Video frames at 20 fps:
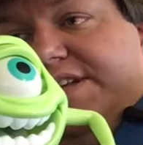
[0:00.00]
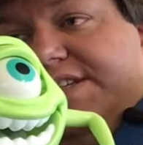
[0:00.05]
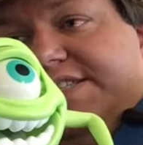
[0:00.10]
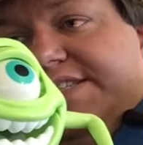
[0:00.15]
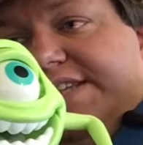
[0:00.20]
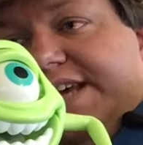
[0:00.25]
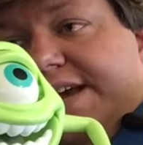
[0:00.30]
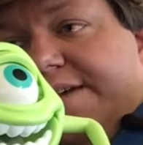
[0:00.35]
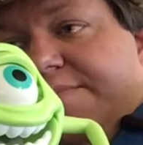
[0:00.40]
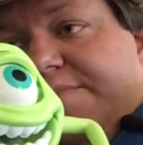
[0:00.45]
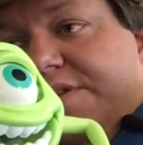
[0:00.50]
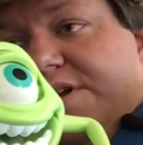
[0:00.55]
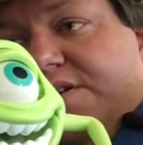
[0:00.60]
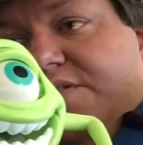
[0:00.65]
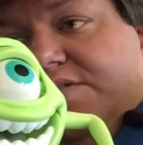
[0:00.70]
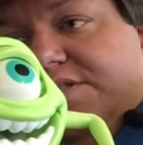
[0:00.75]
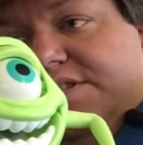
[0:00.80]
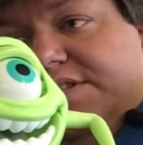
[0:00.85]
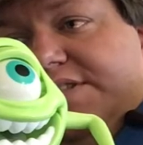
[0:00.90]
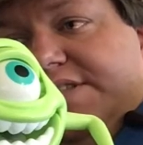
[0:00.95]
same
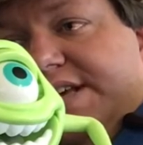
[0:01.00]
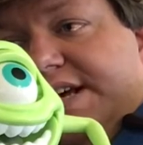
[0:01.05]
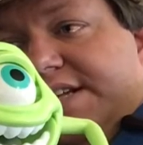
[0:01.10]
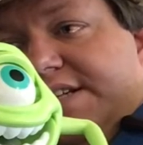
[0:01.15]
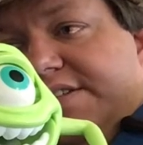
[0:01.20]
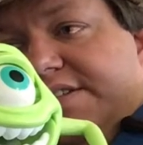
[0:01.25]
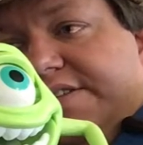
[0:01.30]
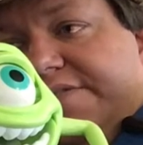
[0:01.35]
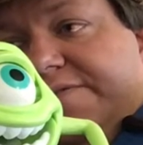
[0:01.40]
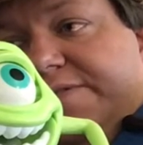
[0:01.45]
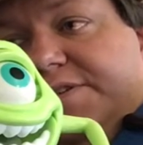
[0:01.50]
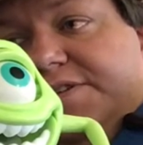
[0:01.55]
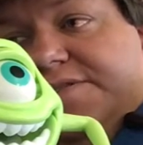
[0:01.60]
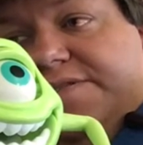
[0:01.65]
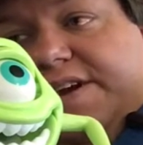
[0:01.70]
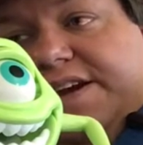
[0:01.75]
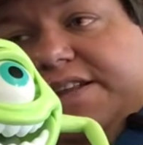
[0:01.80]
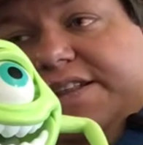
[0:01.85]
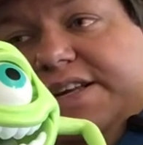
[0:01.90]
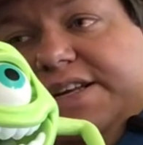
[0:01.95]
notes that the first
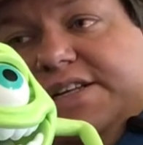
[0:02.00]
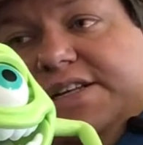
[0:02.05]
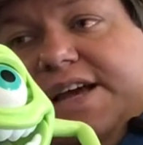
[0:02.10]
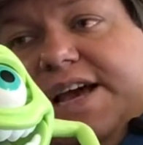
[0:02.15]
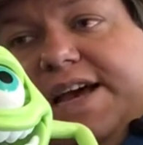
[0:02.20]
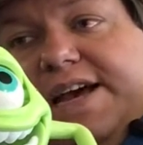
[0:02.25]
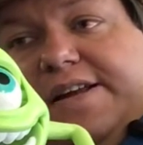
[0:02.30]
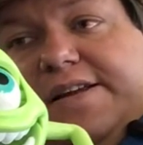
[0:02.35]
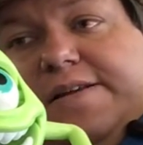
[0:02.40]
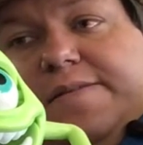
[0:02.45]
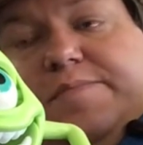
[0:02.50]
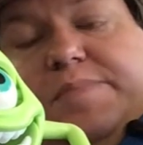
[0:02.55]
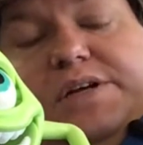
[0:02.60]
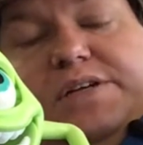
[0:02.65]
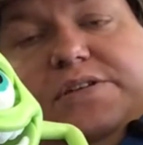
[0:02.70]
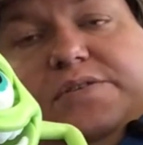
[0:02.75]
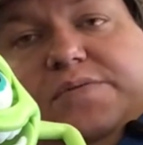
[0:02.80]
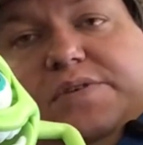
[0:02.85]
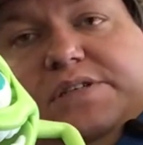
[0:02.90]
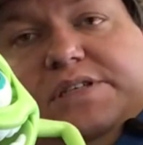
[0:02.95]
violin had in
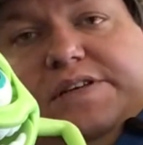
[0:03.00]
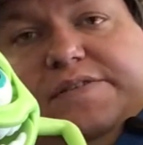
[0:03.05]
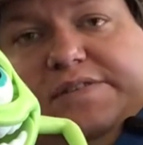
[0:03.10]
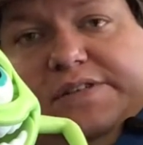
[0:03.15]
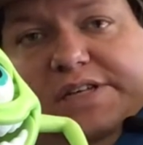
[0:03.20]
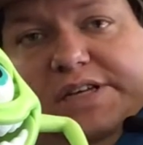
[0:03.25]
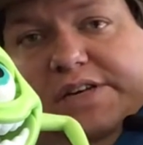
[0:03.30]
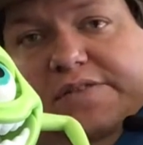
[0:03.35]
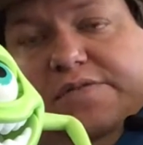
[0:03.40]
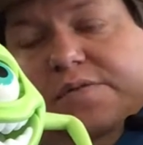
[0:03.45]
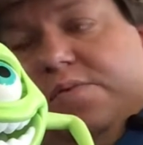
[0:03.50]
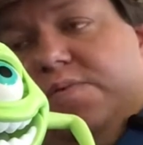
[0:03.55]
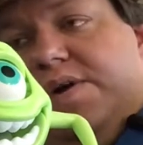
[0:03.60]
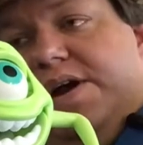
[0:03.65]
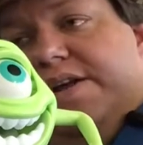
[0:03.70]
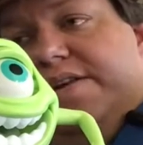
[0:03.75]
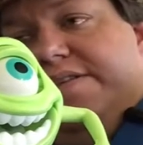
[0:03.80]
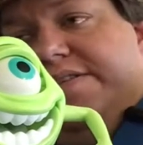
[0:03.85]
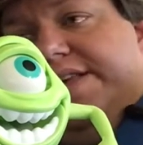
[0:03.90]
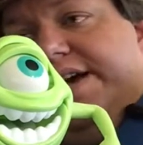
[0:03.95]
measure 117.
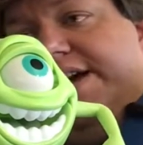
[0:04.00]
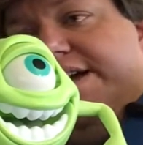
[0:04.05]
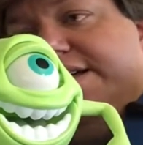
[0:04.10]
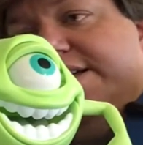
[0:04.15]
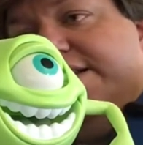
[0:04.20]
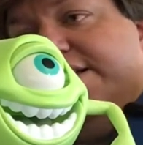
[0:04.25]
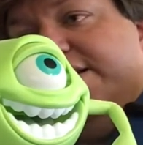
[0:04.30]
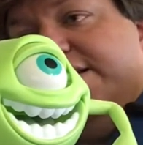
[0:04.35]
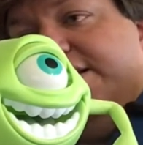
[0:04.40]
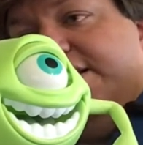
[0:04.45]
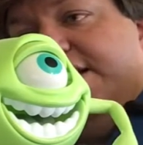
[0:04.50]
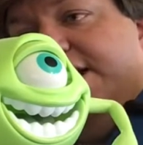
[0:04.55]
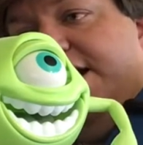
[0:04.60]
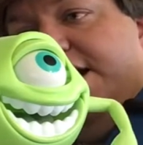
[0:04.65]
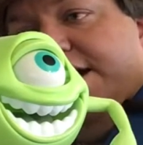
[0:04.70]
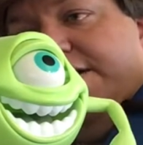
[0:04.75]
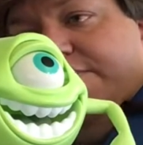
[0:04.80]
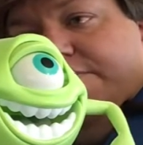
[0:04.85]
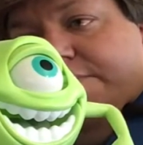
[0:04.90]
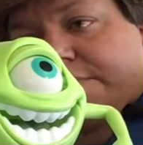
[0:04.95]
Rewind to that.
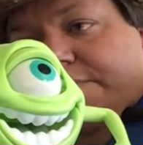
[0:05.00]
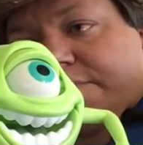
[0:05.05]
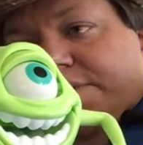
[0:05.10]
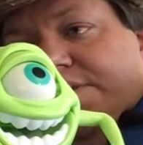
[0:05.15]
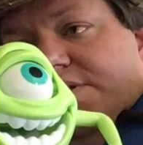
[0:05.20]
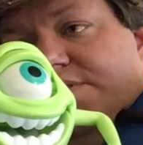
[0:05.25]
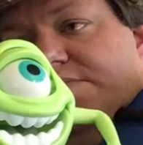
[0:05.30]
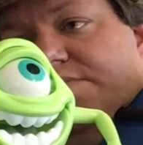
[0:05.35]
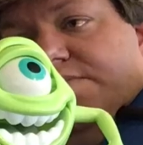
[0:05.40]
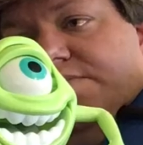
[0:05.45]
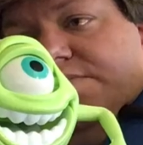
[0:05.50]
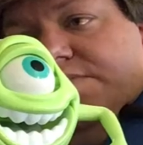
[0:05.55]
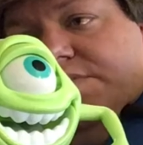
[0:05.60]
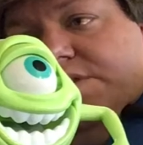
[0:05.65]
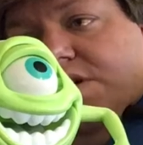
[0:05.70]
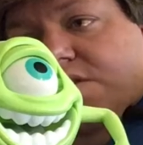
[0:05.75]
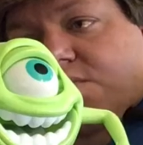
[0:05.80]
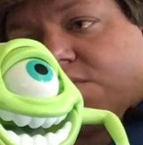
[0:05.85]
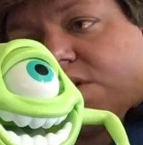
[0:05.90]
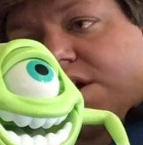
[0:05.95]
Remember,
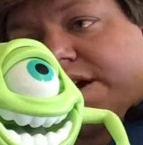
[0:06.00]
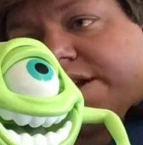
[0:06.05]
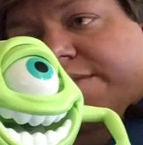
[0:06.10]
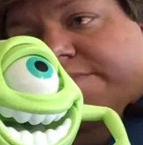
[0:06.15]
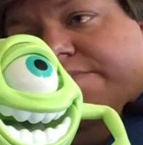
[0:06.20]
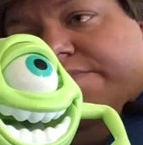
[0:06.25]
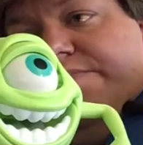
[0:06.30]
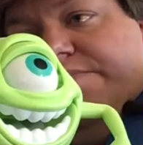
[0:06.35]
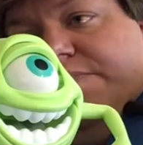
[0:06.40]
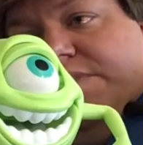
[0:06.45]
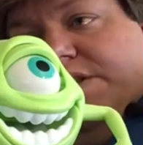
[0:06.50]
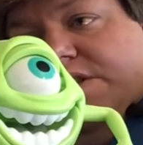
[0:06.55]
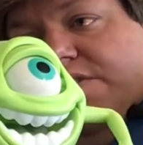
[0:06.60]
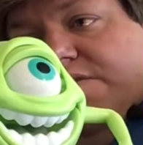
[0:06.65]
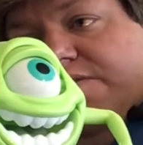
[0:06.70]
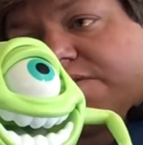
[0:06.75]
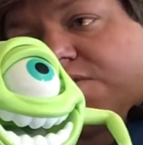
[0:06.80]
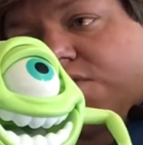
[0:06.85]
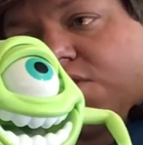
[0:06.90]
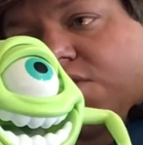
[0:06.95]
low 1, low
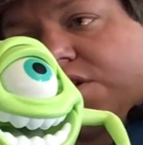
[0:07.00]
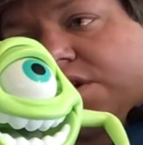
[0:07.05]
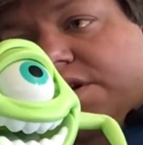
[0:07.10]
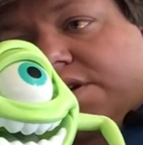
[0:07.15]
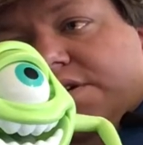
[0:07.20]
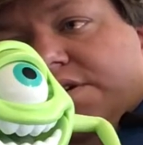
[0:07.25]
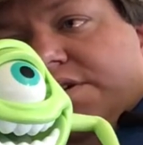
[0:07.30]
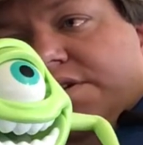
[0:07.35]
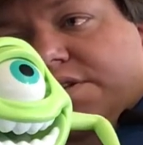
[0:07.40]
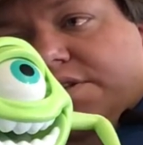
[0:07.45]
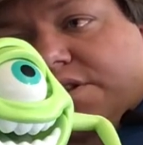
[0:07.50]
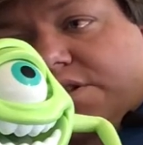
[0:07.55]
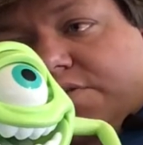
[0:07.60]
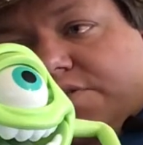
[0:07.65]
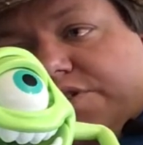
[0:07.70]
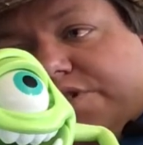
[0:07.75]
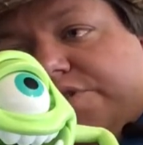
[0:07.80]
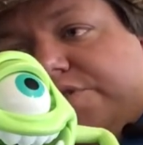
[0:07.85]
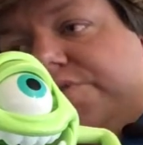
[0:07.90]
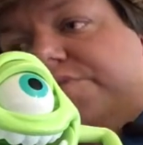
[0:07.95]
4, low
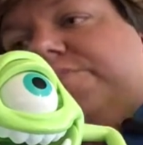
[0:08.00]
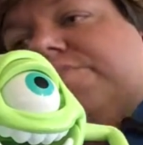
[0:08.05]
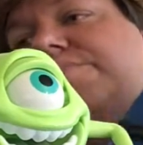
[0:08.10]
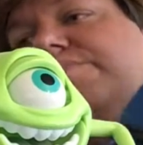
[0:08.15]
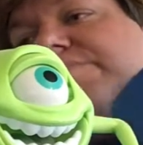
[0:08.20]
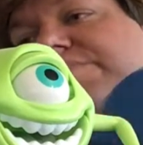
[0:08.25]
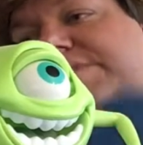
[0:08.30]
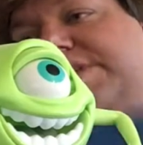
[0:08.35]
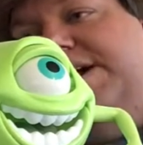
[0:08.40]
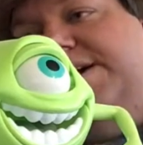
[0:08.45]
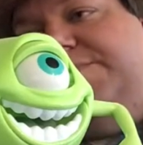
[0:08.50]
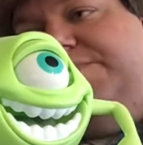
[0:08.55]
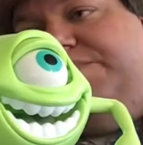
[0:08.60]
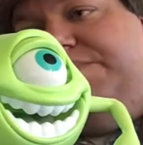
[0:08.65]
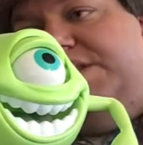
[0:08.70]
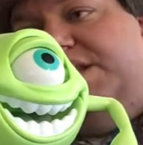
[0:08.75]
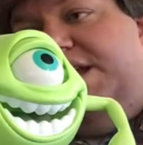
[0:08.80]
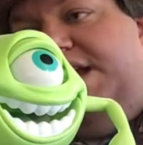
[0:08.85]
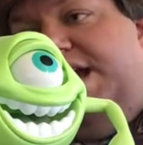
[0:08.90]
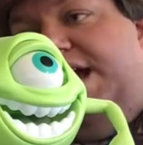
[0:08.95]
2. Okay?
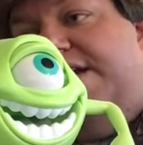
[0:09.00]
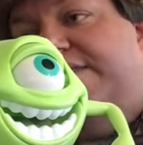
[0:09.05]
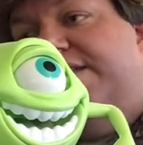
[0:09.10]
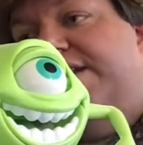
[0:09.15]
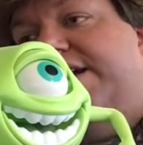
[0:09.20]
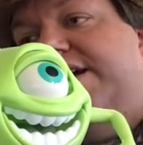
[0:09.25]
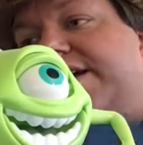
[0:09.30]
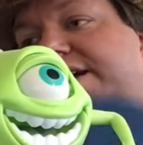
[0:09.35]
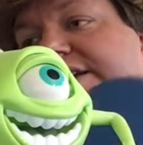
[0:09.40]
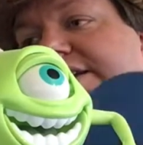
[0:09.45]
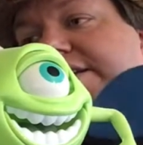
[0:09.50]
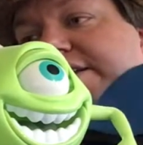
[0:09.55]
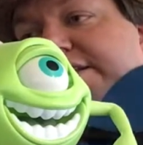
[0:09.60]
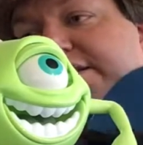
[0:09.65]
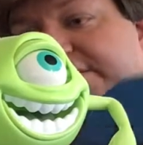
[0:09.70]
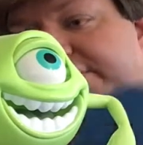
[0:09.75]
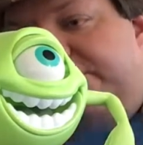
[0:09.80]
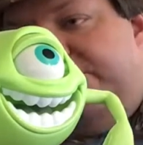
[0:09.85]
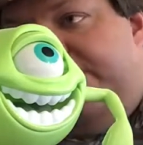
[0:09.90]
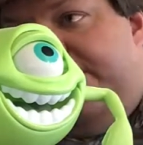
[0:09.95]
And then
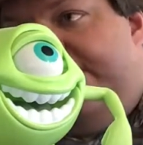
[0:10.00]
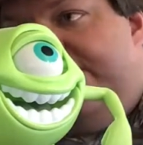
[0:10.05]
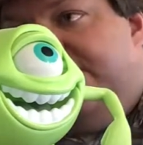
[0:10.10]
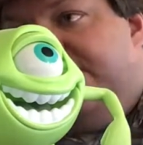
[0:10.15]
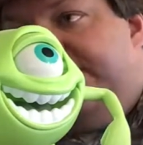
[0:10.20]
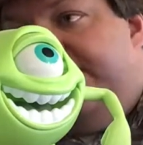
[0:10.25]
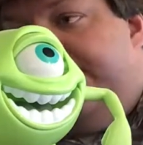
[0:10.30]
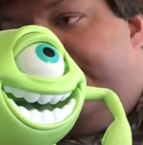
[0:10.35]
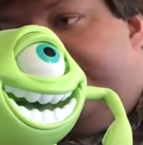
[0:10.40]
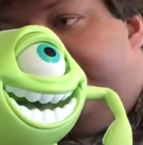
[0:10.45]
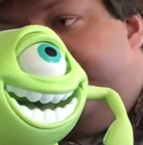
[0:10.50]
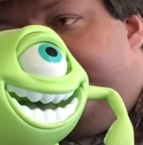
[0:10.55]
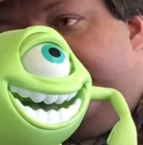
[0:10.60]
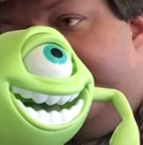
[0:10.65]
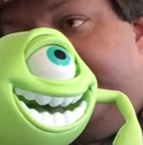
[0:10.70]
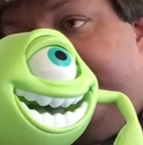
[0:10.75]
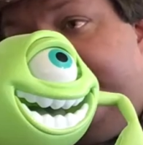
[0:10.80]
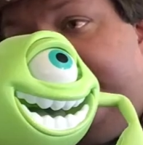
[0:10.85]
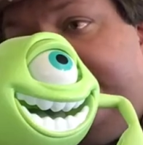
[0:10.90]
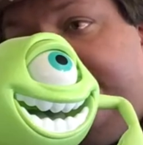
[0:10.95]
you have the same
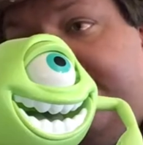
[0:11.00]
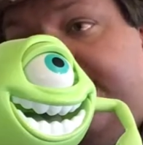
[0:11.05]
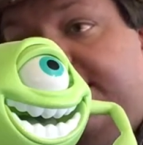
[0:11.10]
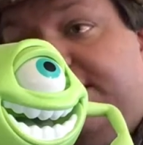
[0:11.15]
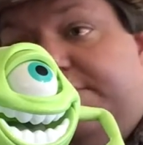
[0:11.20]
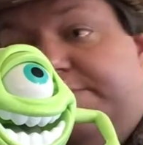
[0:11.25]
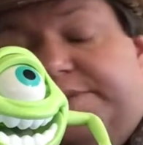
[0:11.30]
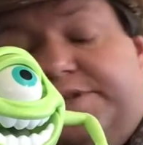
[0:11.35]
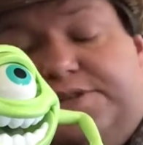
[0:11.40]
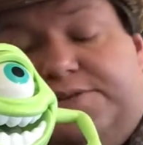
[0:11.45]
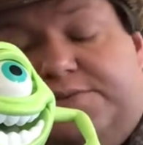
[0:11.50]
thing as measure